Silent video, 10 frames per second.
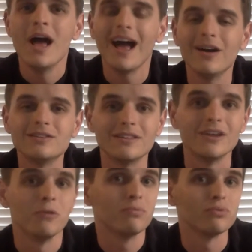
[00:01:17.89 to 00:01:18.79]
how to
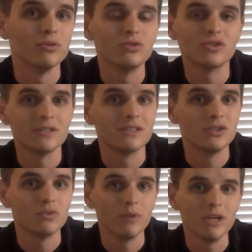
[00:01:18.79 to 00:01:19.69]
then approach the
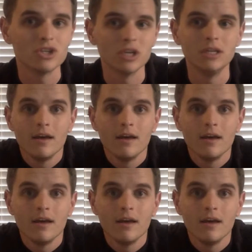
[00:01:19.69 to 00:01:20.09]
situation.